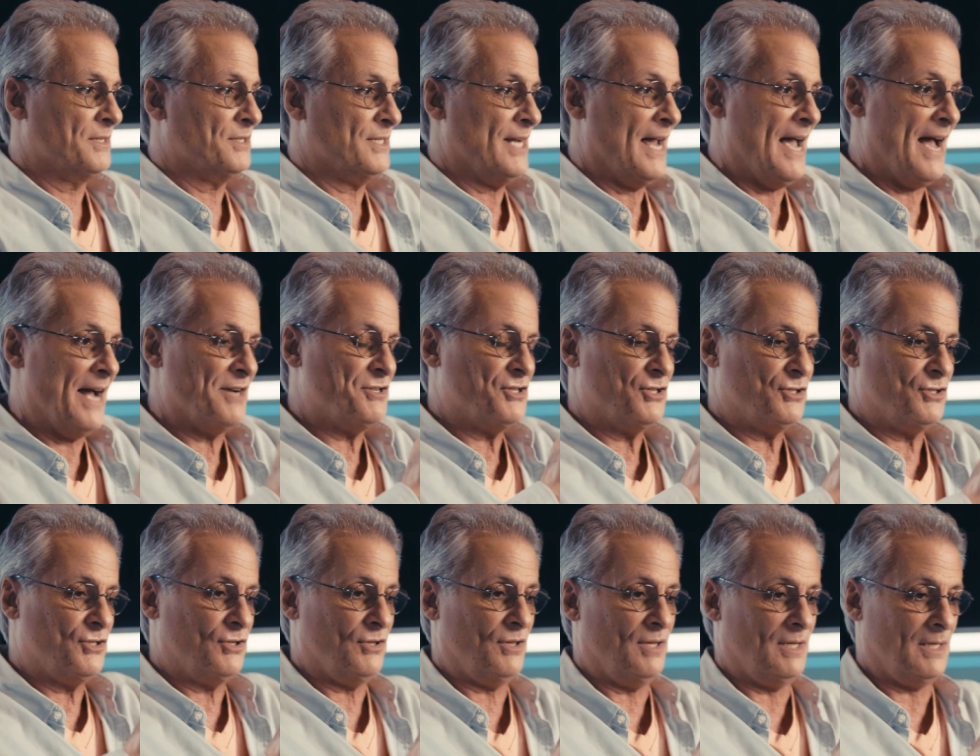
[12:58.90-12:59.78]

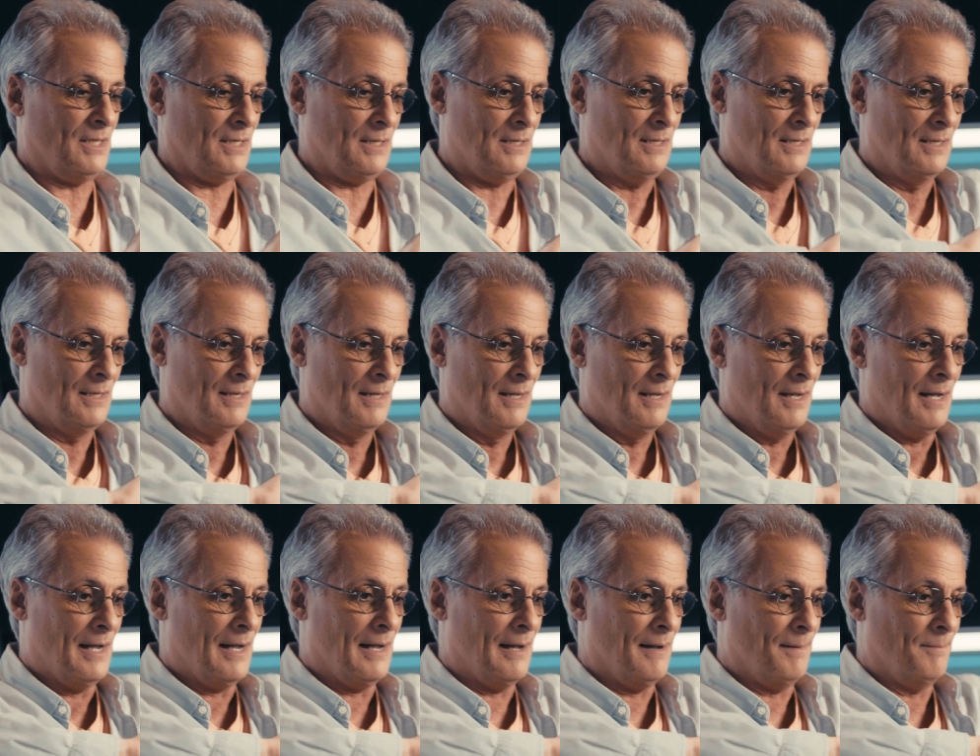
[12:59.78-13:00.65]
attach to the
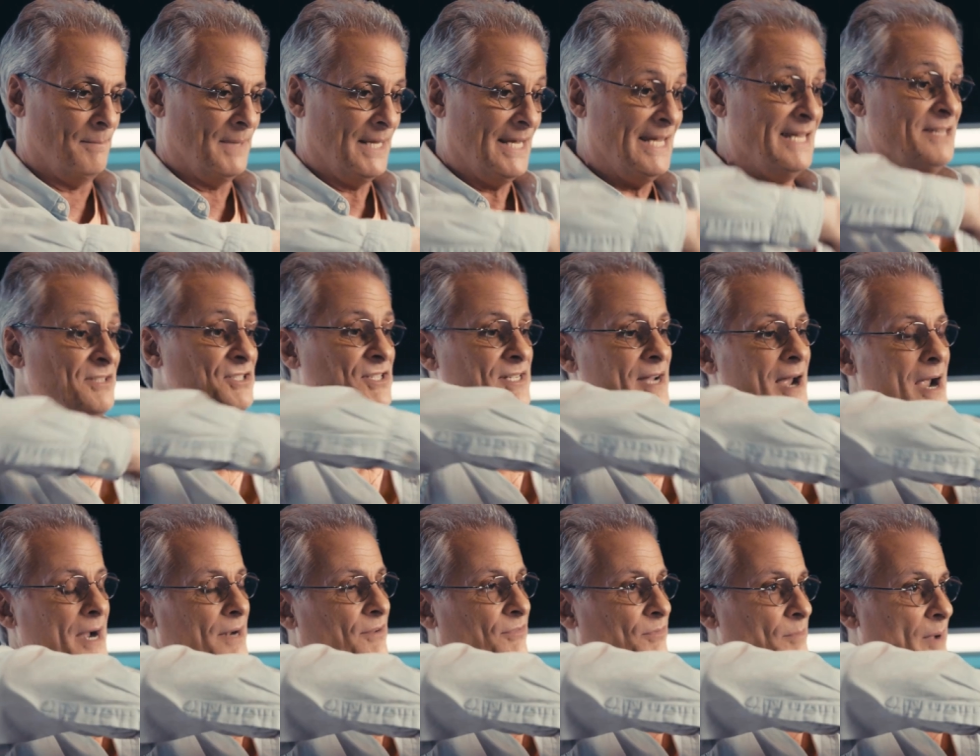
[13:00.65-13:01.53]
um,
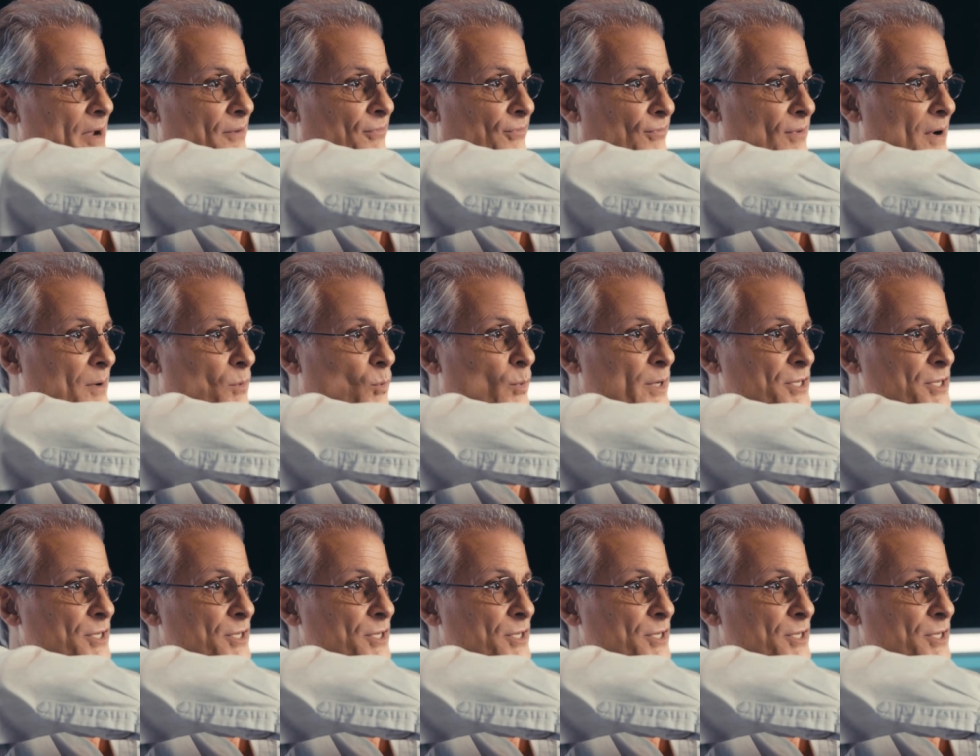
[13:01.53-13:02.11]
inside of my front